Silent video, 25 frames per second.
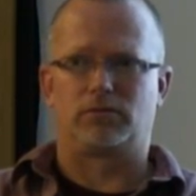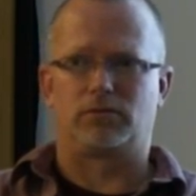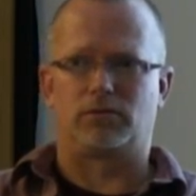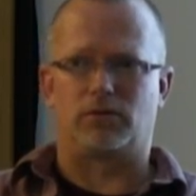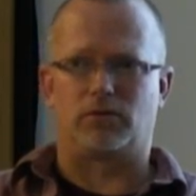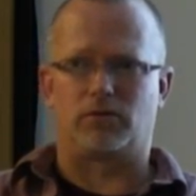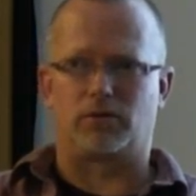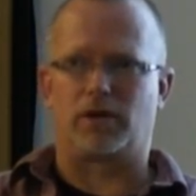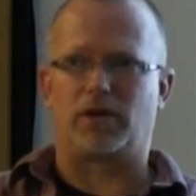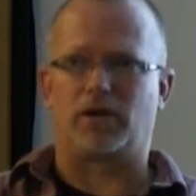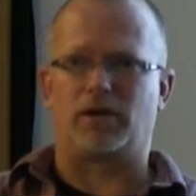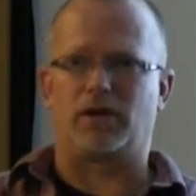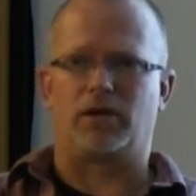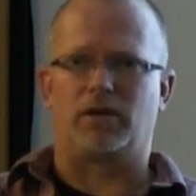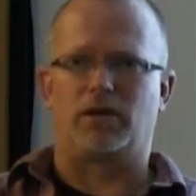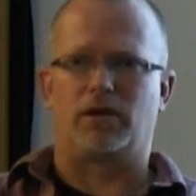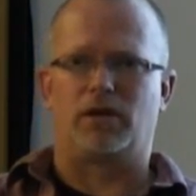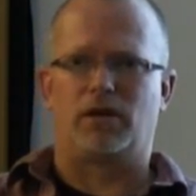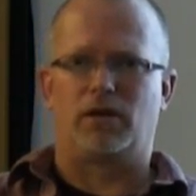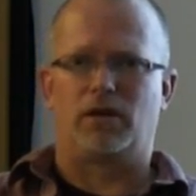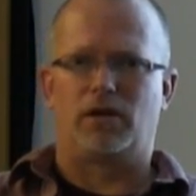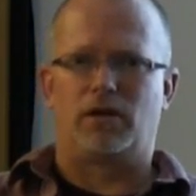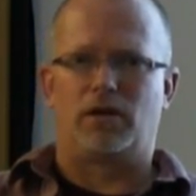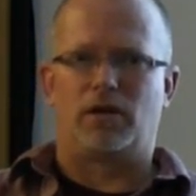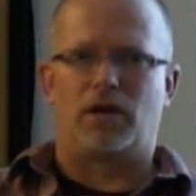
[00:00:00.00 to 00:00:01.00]
Okay.
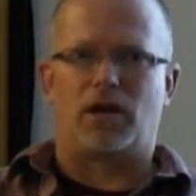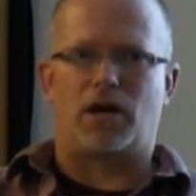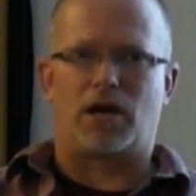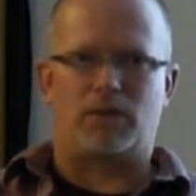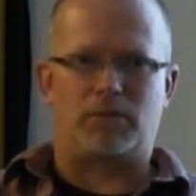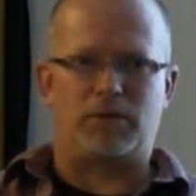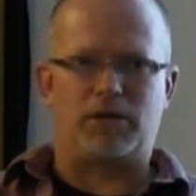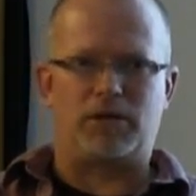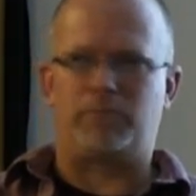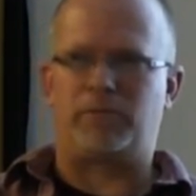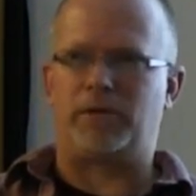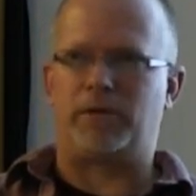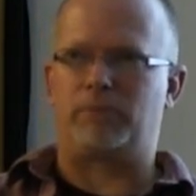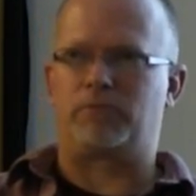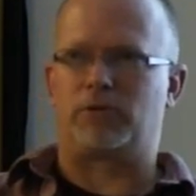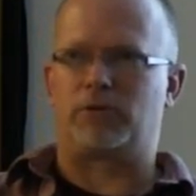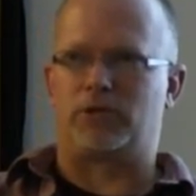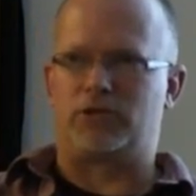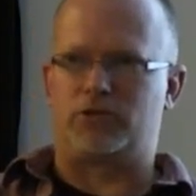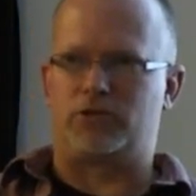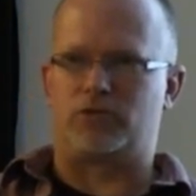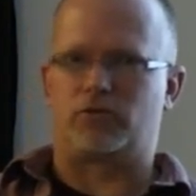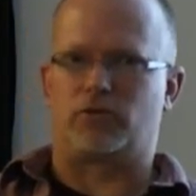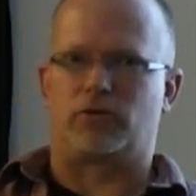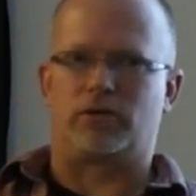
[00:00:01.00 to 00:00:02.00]
How many people
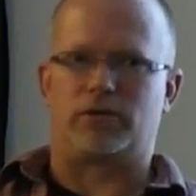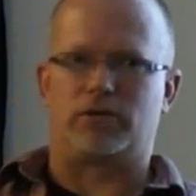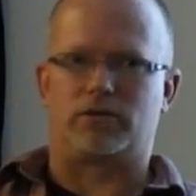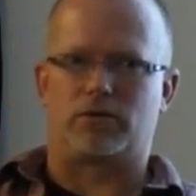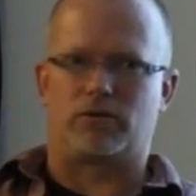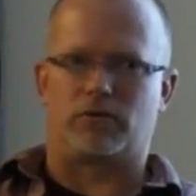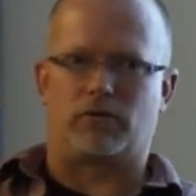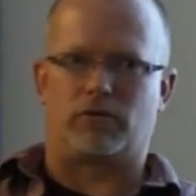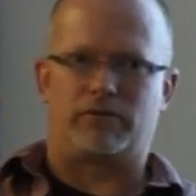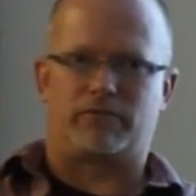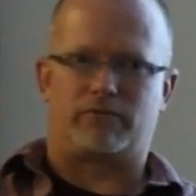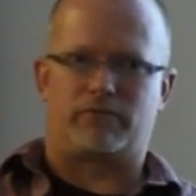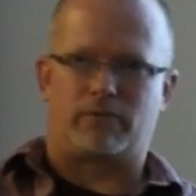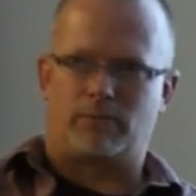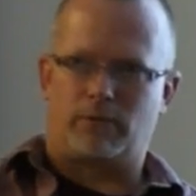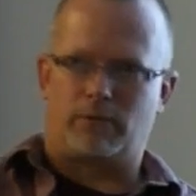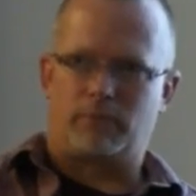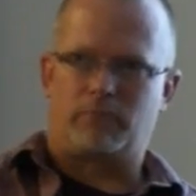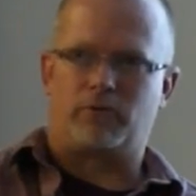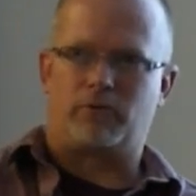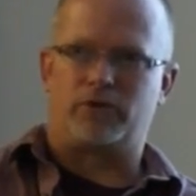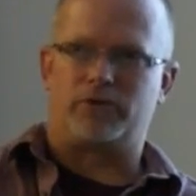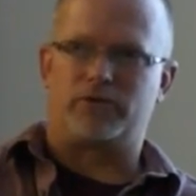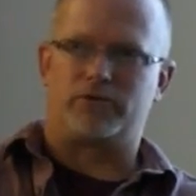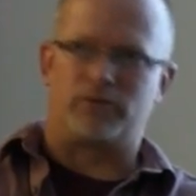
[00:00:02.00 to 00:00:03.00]
enjoyed going from
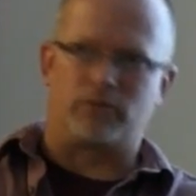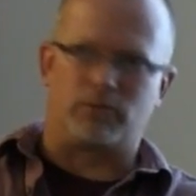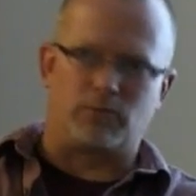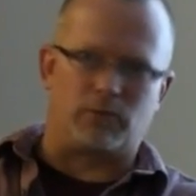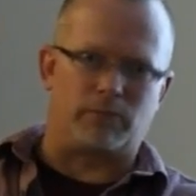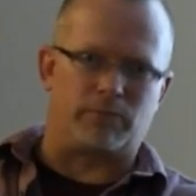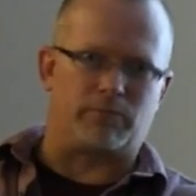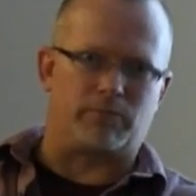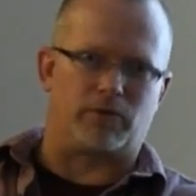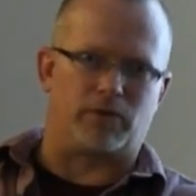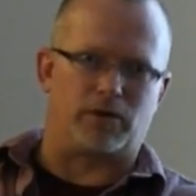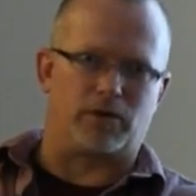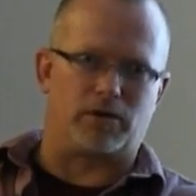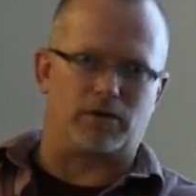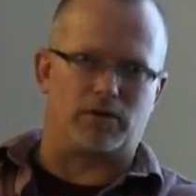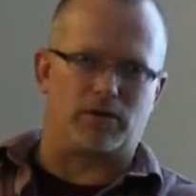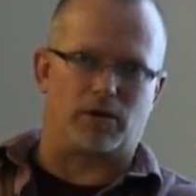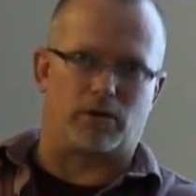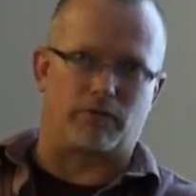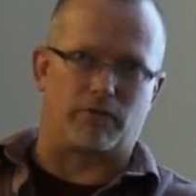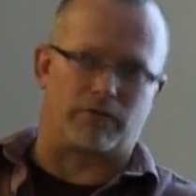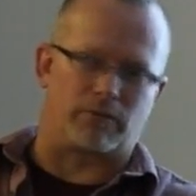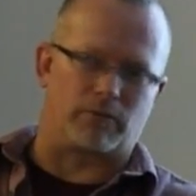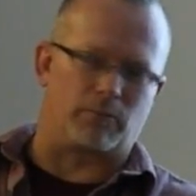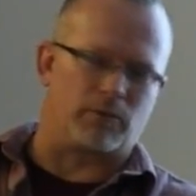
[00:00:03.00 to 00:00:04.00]
1.2 to 1. Point,
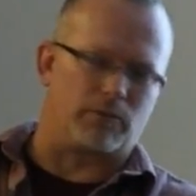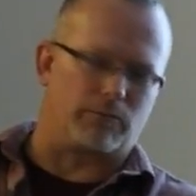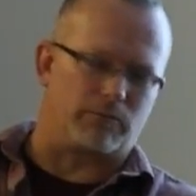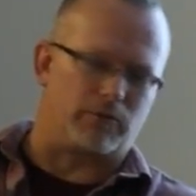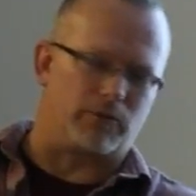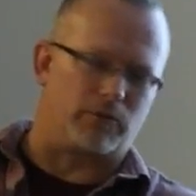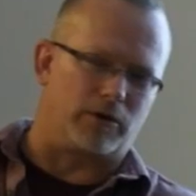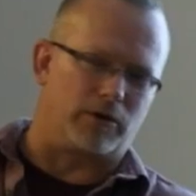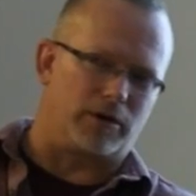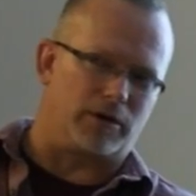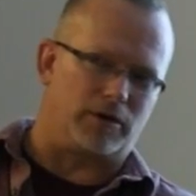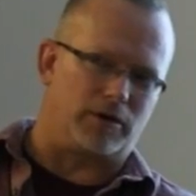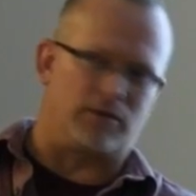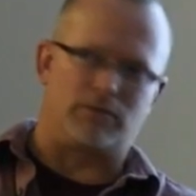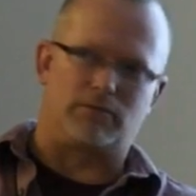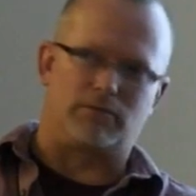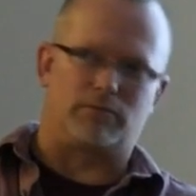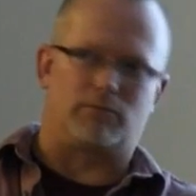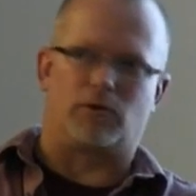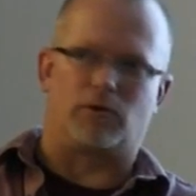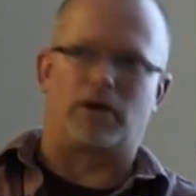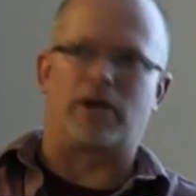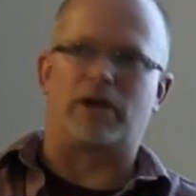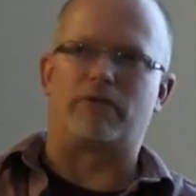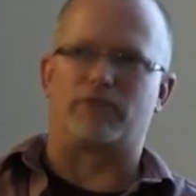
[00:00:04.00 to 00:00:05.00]
or from 1. Point
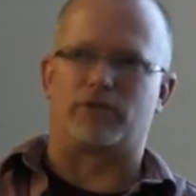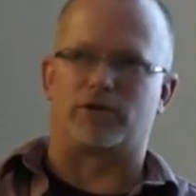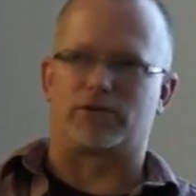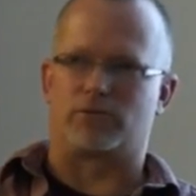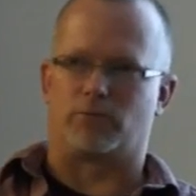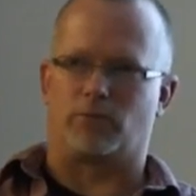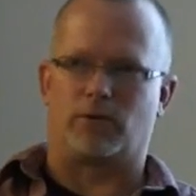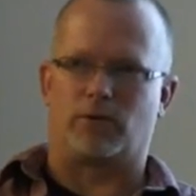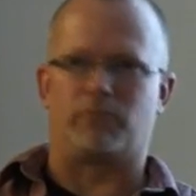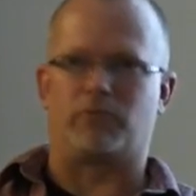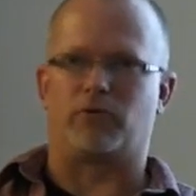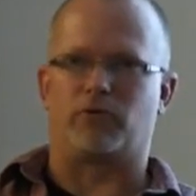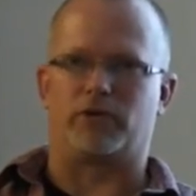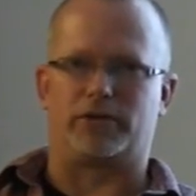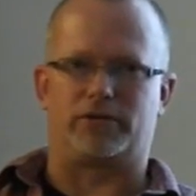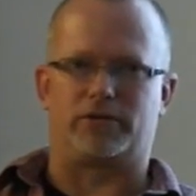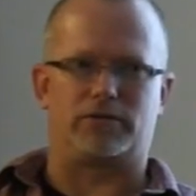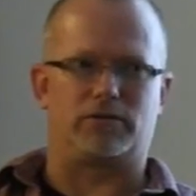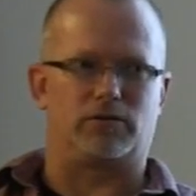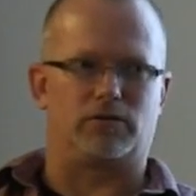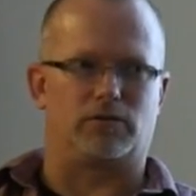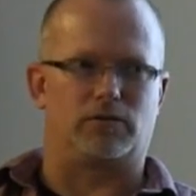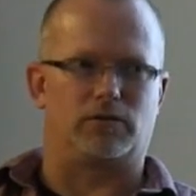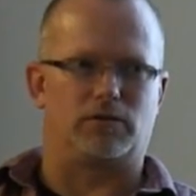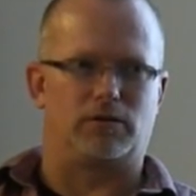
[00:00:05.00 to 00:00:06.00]
whatever to
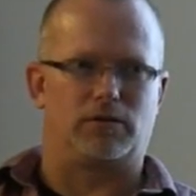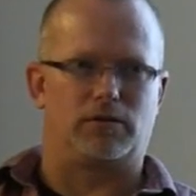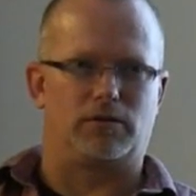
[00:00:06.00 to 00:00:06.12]
1.2?